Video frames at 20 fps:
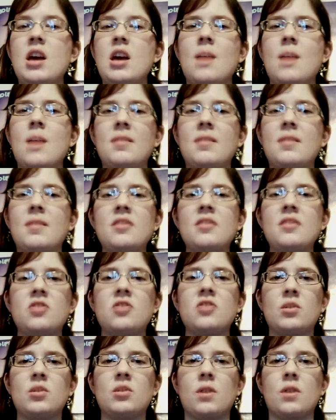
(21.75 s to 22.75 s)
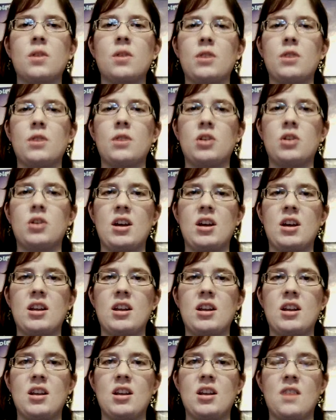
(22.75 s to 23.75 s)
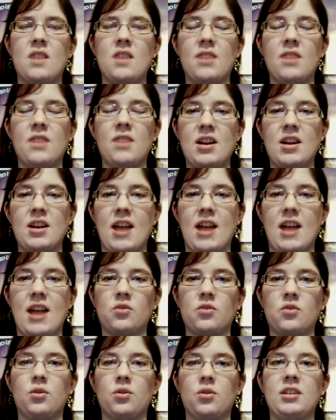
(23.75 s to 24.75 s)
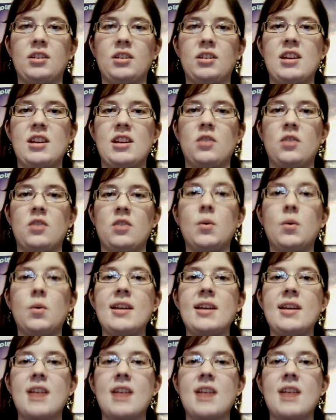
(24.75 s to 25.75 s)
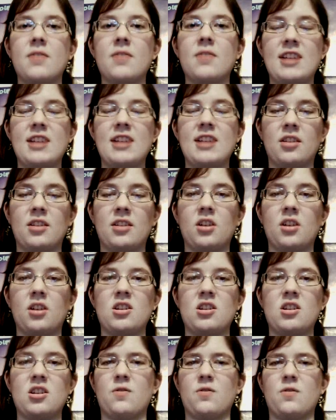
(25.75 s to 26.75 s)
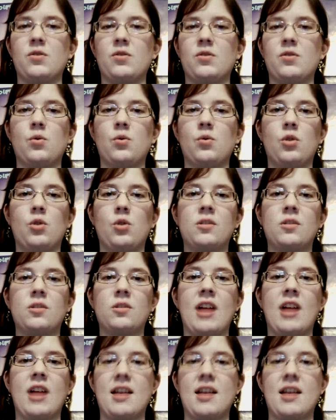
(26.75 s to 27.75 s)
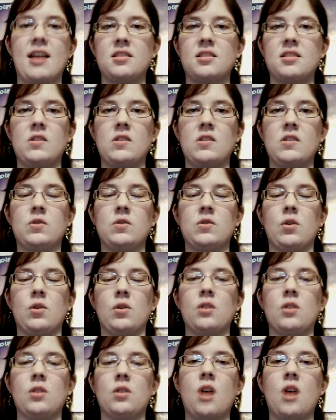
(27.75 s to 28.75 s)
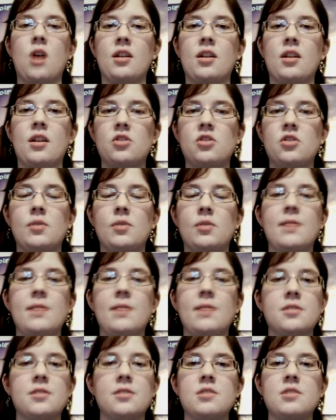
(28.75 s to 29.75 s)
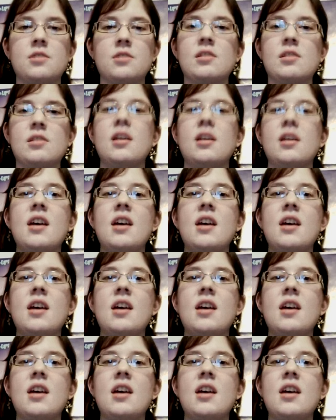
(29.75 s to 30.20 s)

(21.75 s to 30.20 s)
But this is just sort of a good, very natural looking, quick, everyday look, for school or classes or college or whatever you're doing.